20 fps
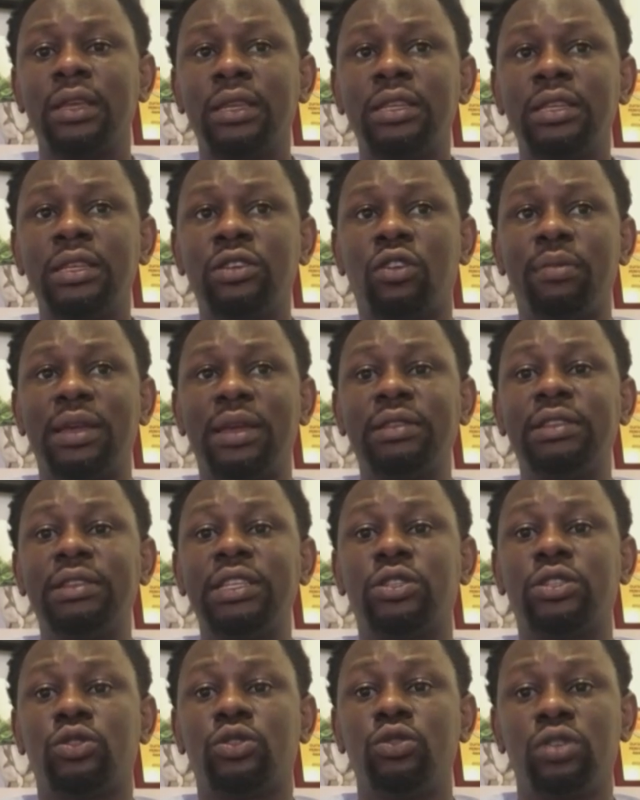The government
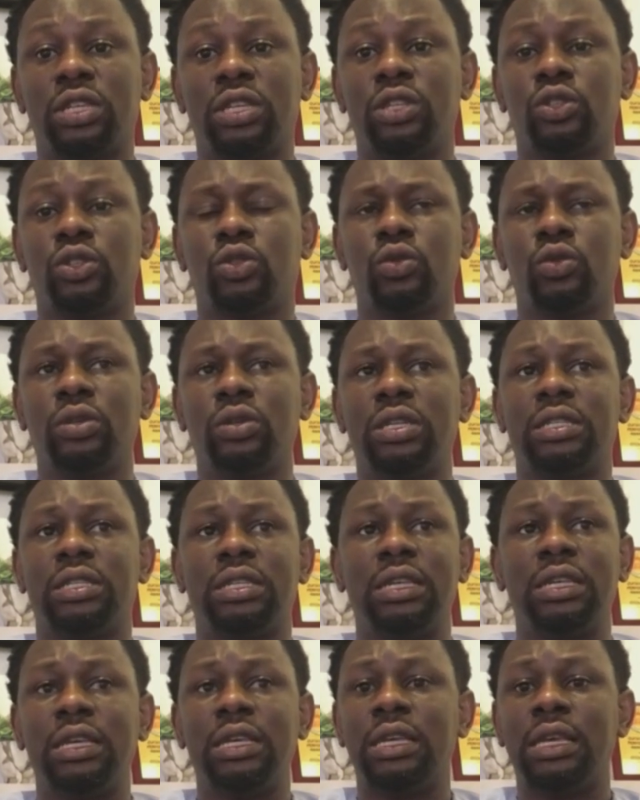needs to look into it.
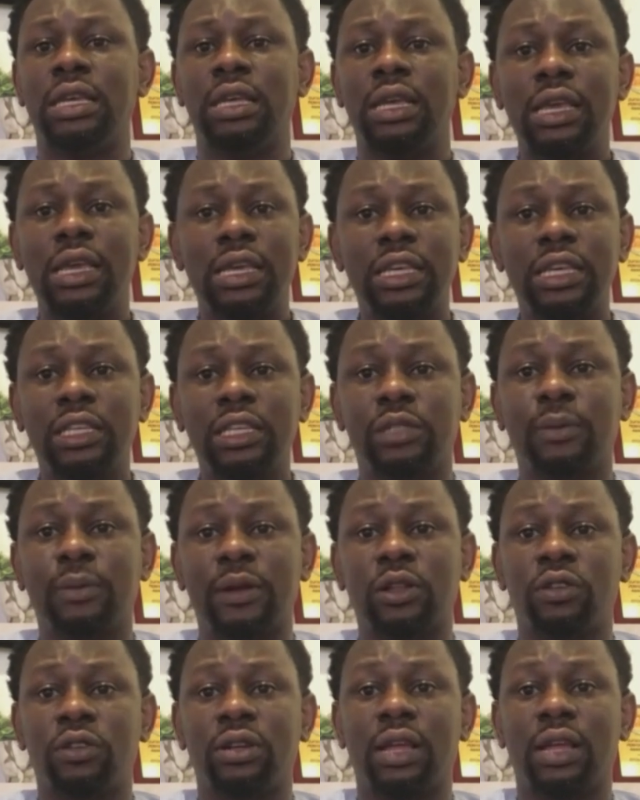The
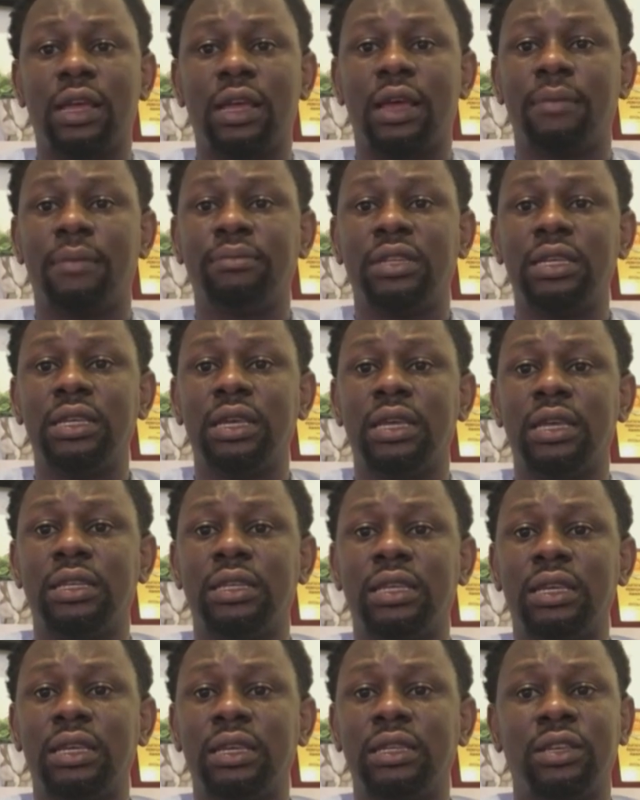inspector,
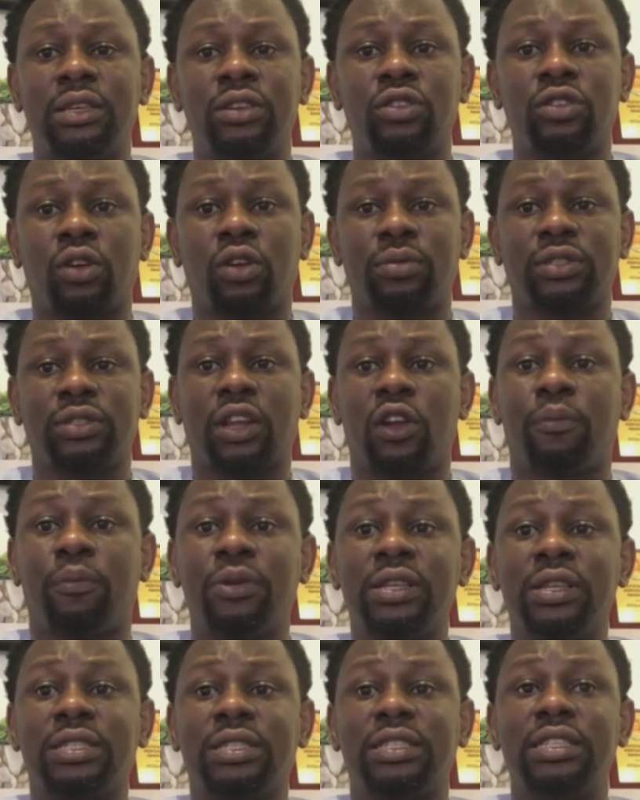the commissioner of
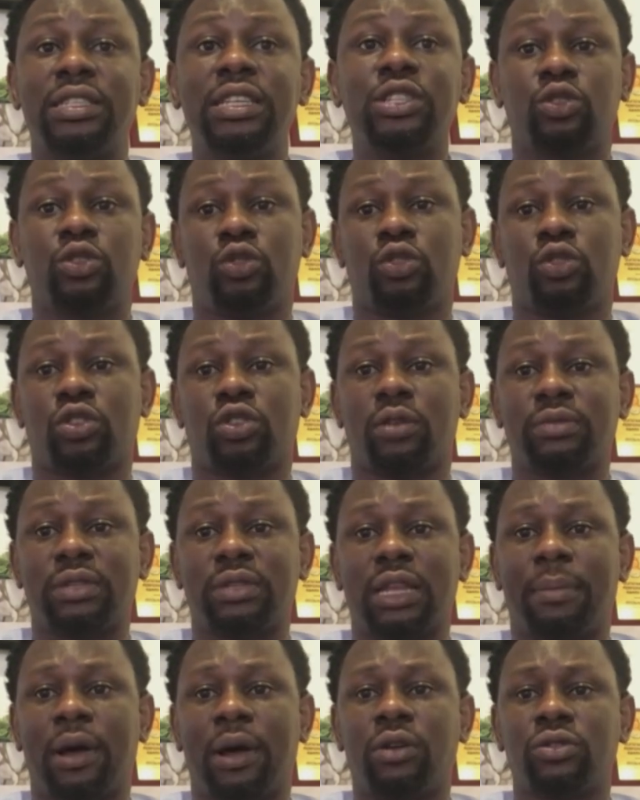police needs to do something
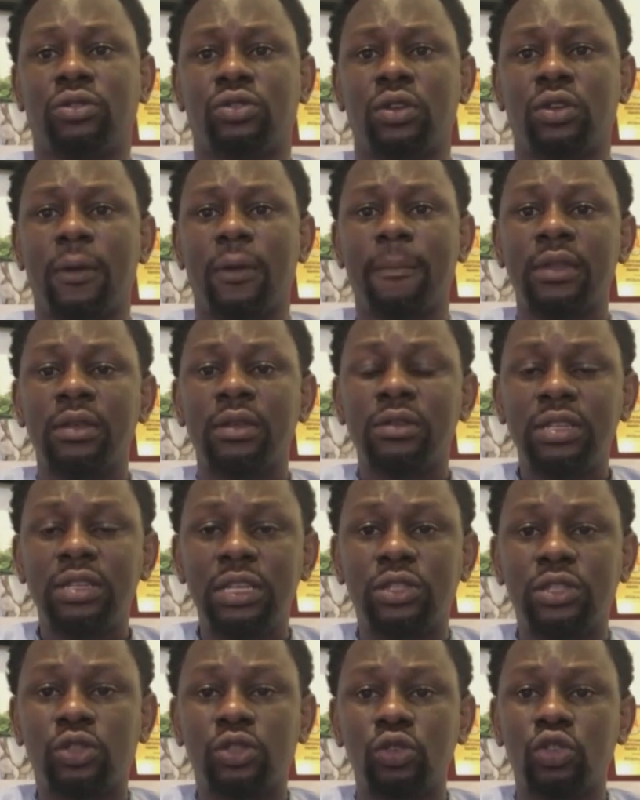about. Okay.
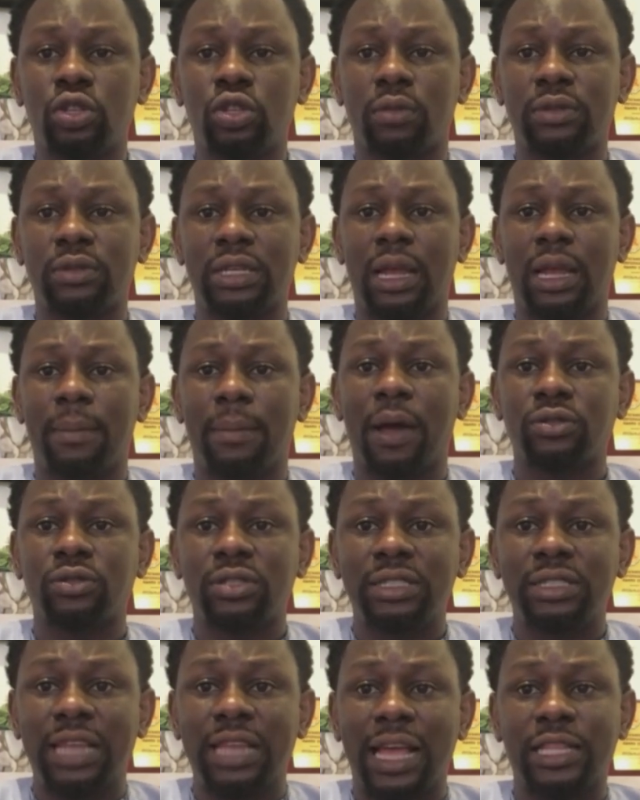Needs to do something
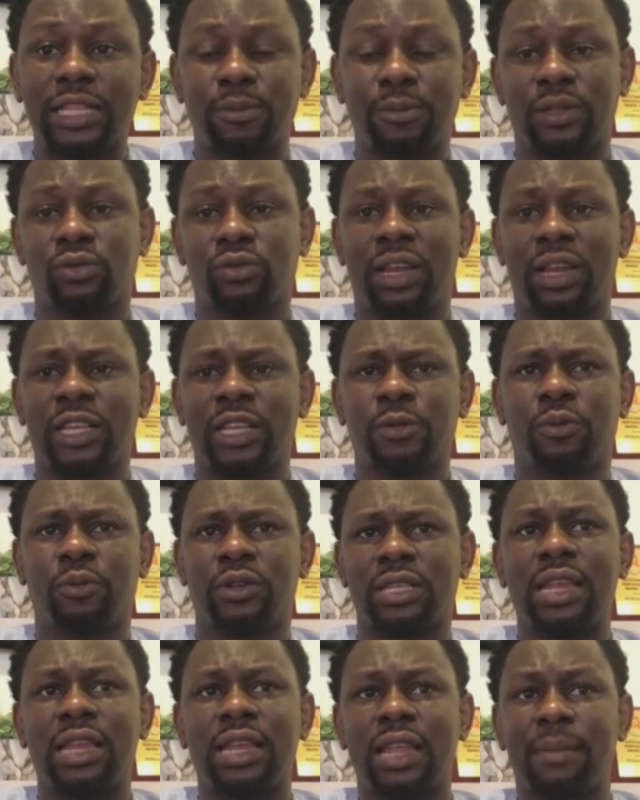about that particular
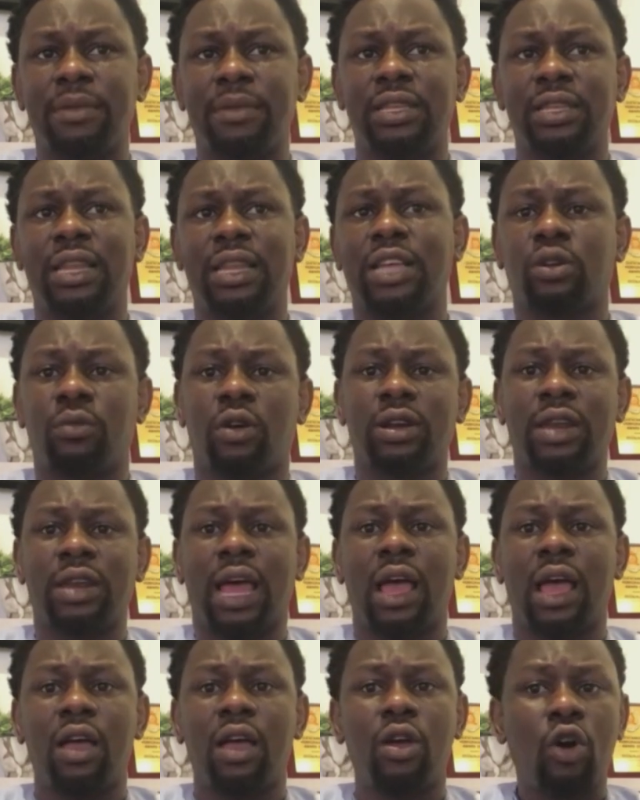spot. And I mean, there are some
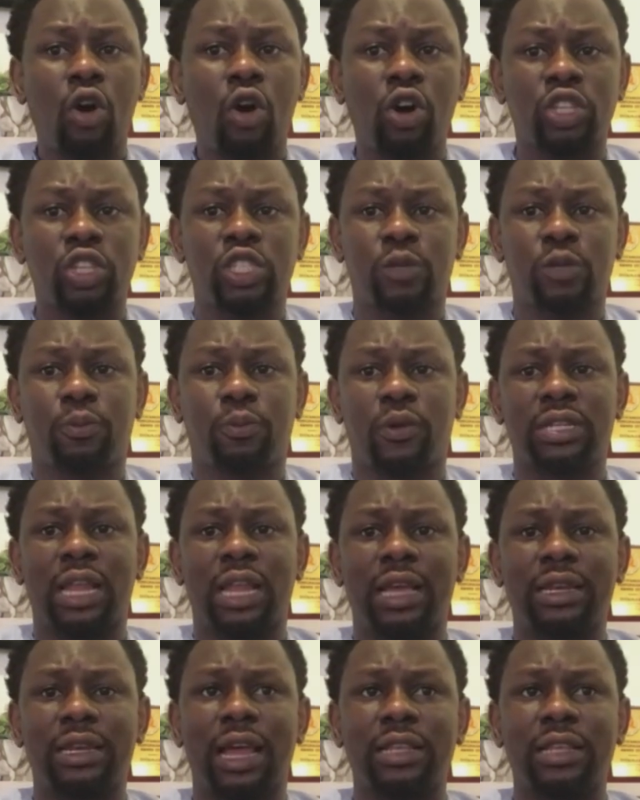other hot spots
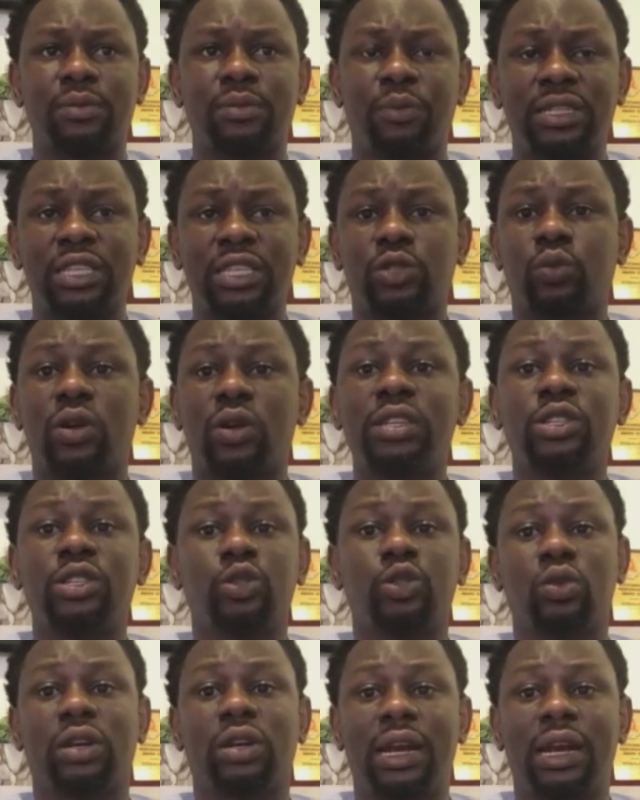like that, but this one is
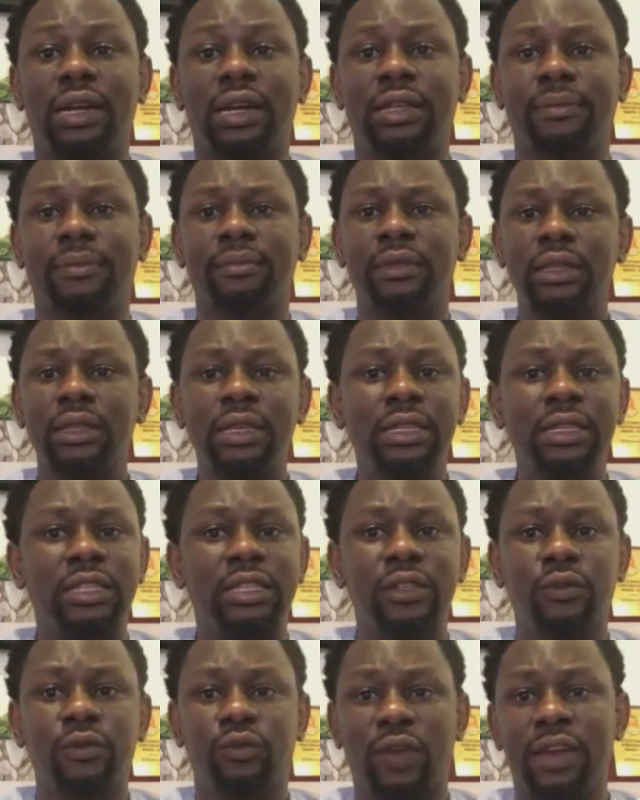too glaring. It
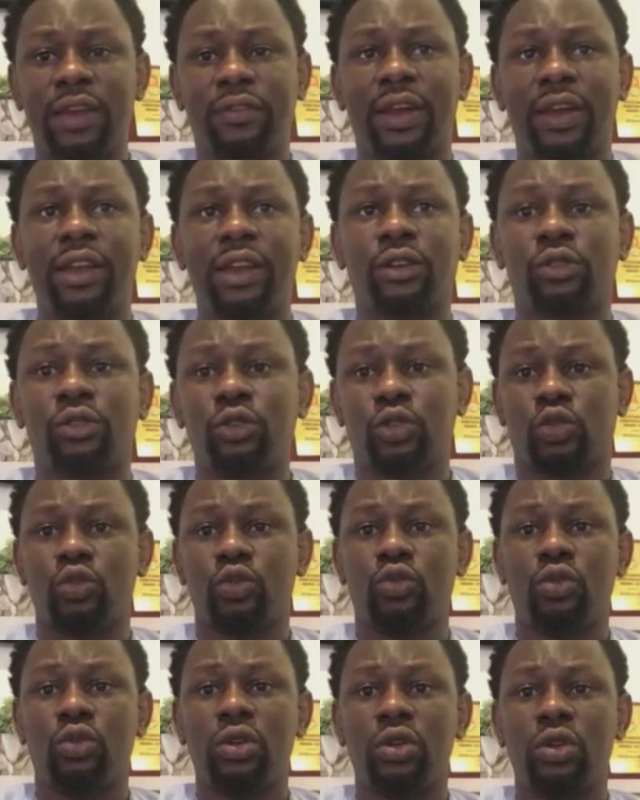is very, very close
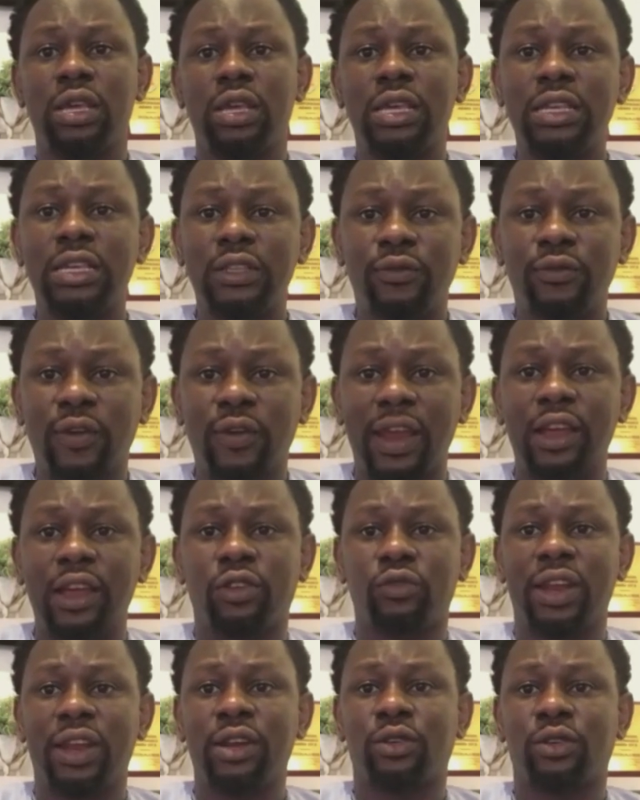to
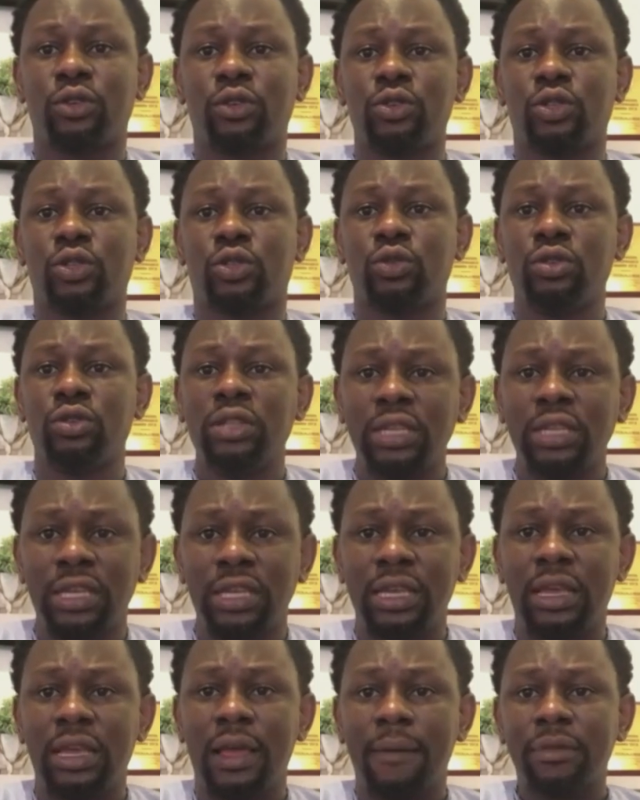
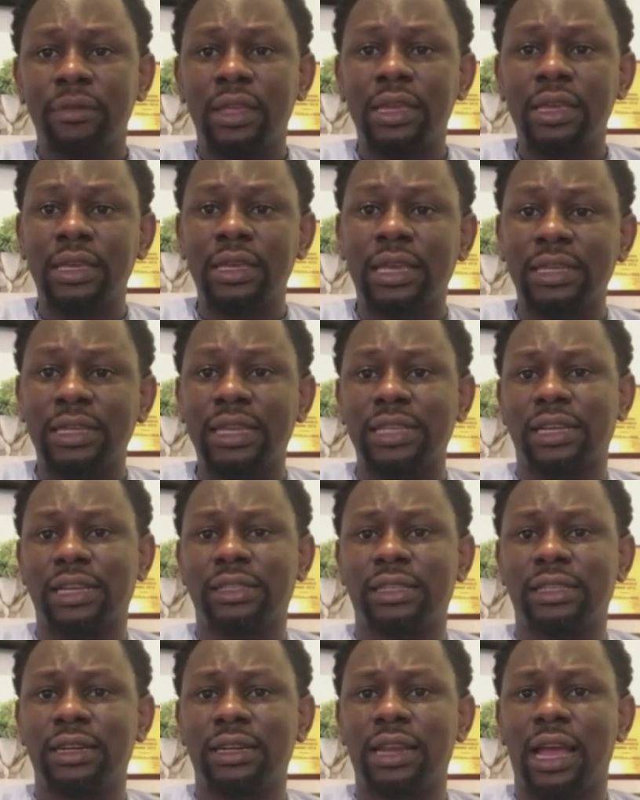the Ikeja
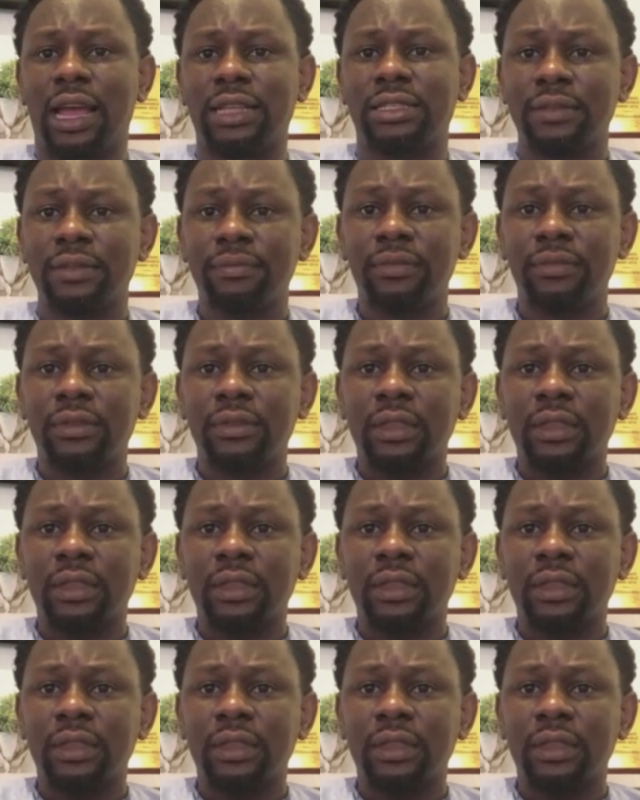Secretariat.